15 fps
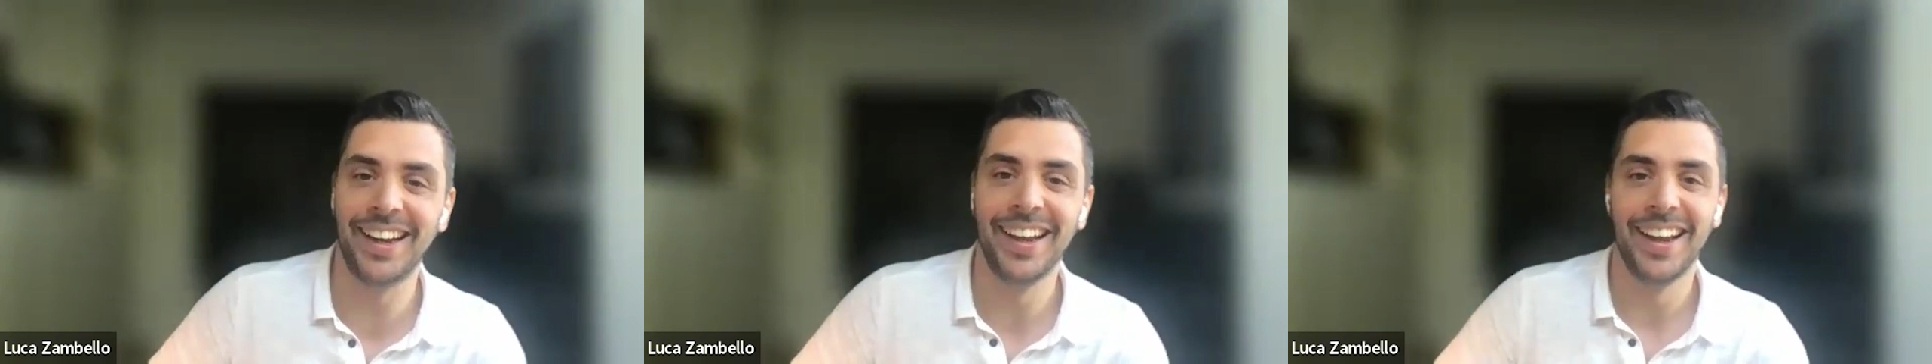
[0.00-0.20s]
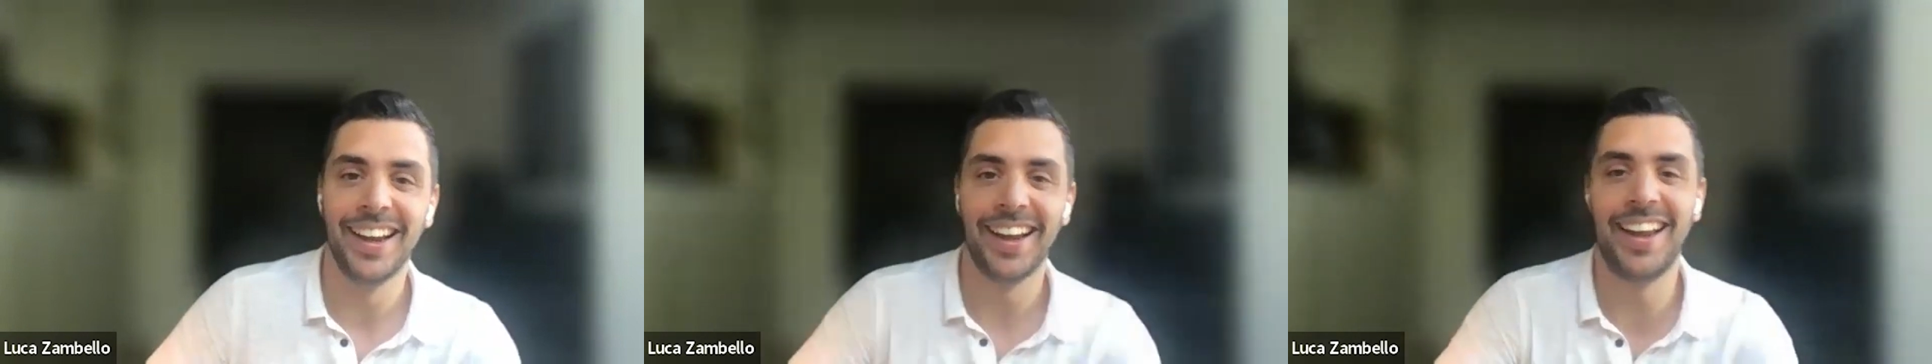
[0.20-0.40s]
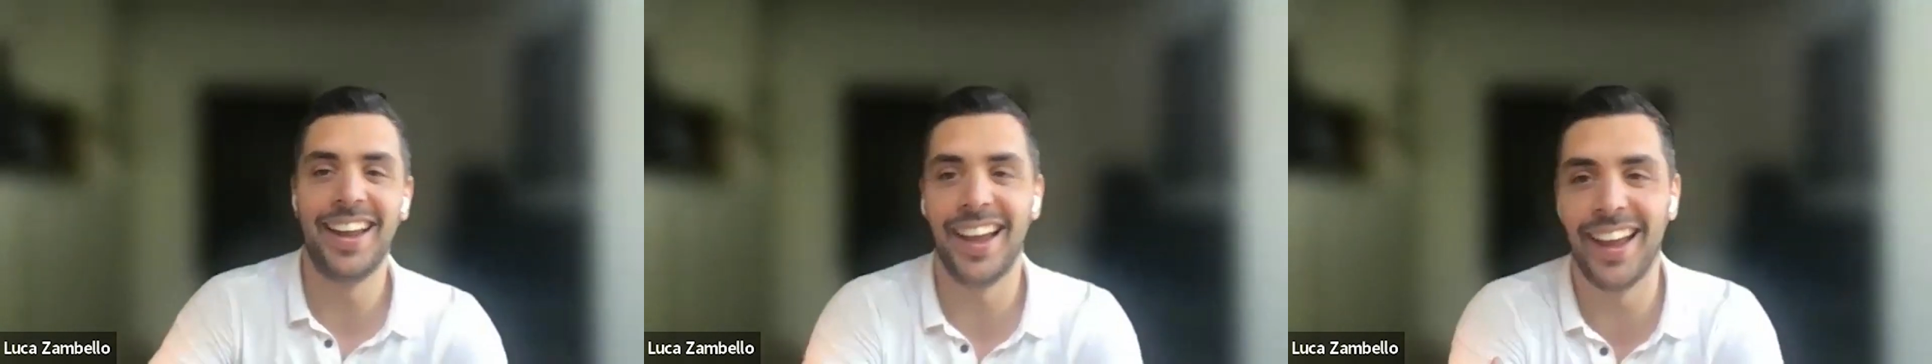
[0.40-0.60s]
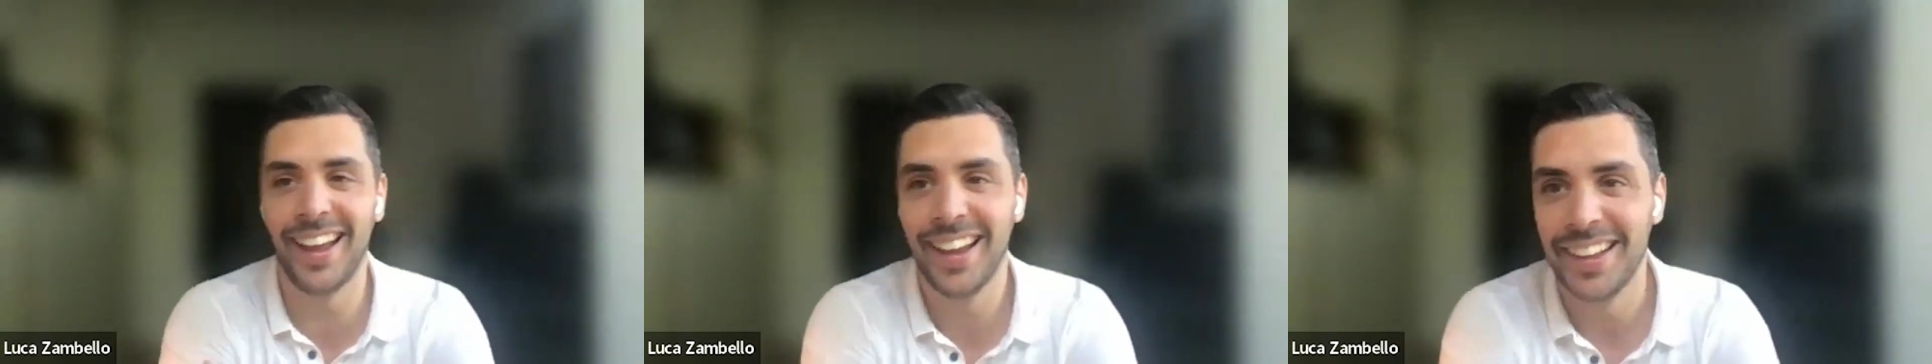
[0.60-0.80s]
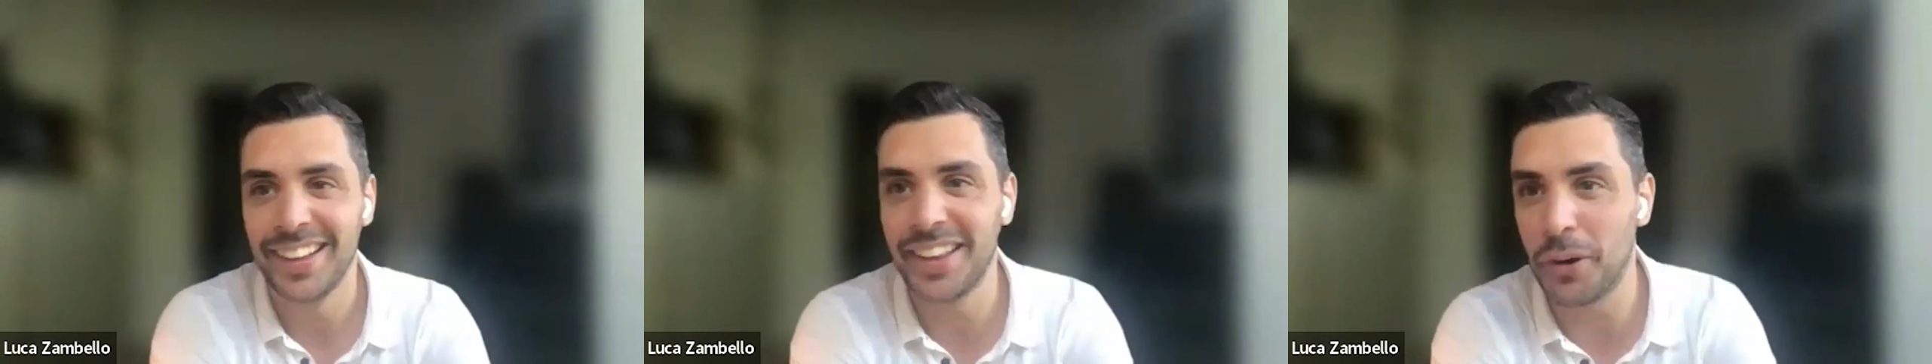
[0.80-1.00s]

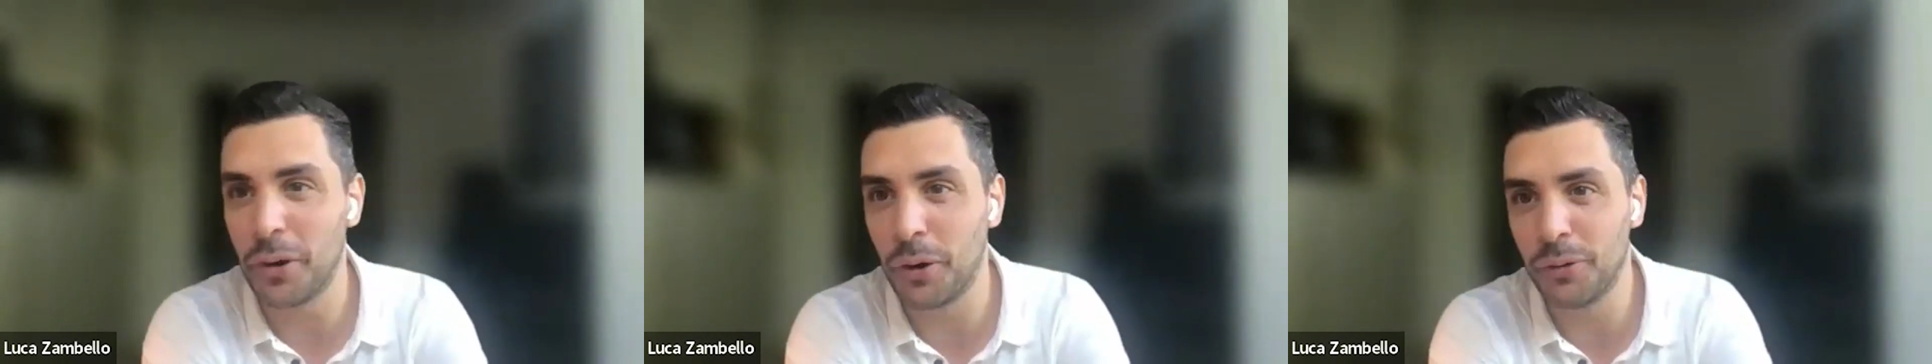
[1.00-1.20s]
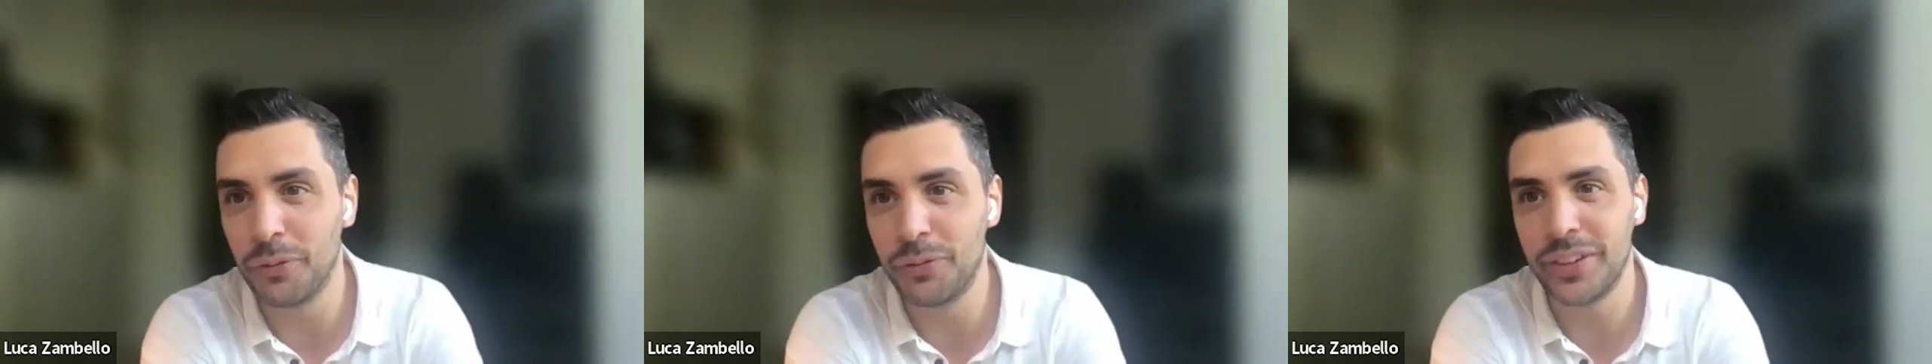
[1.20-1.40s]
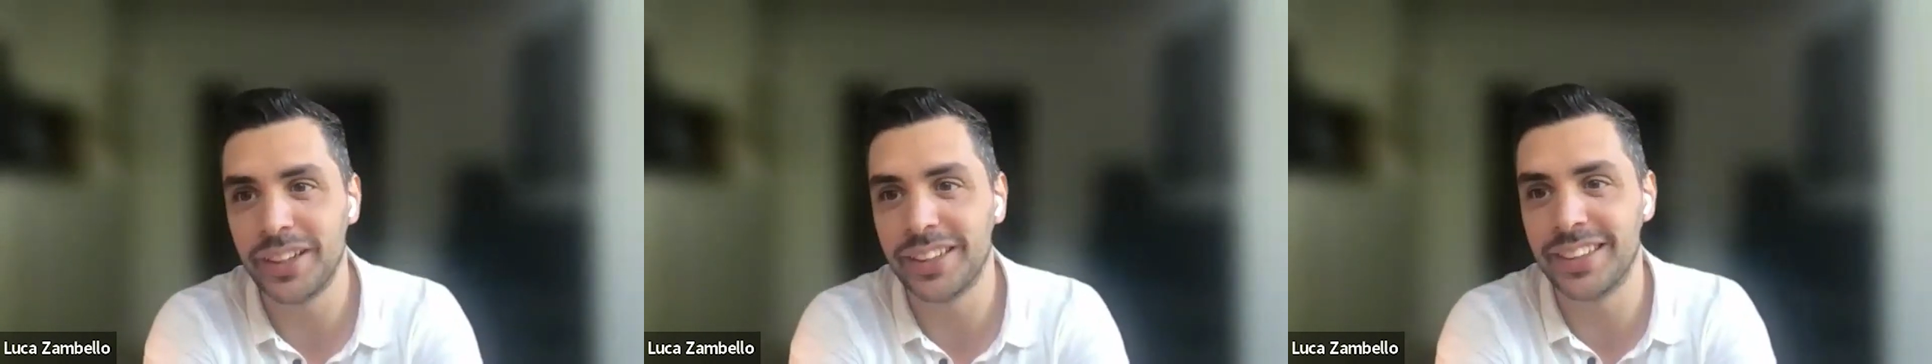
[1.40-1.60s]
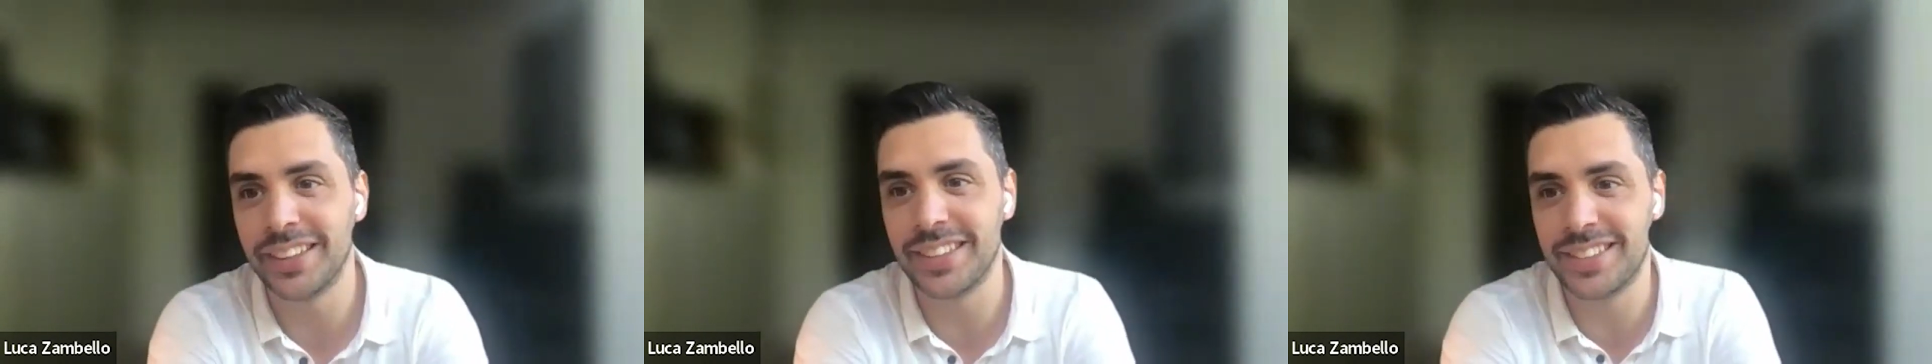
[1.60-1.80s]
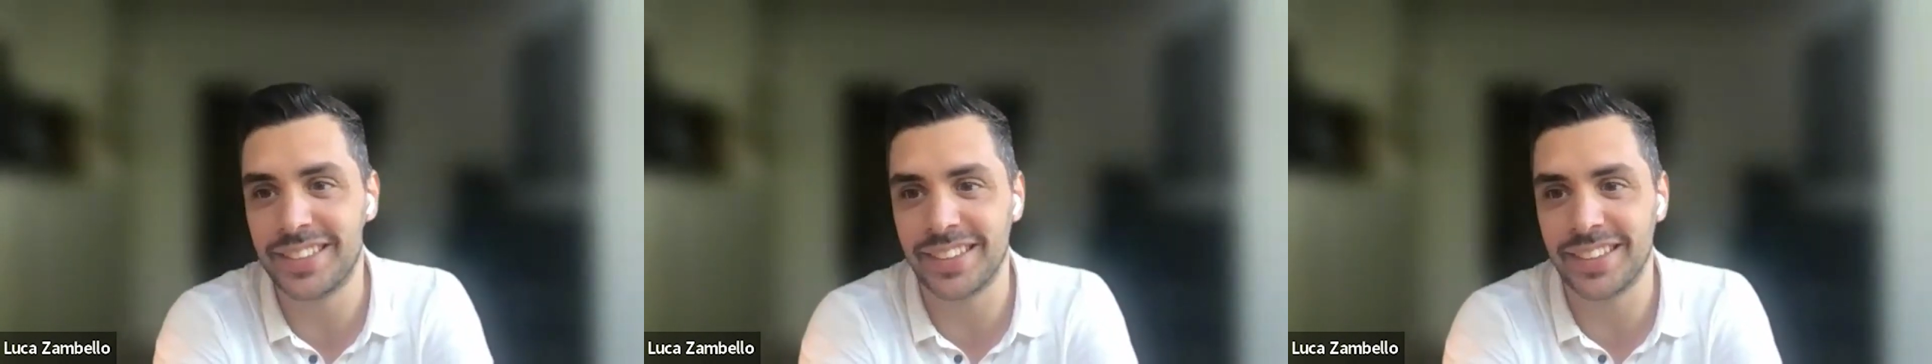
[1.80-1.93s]
the whole field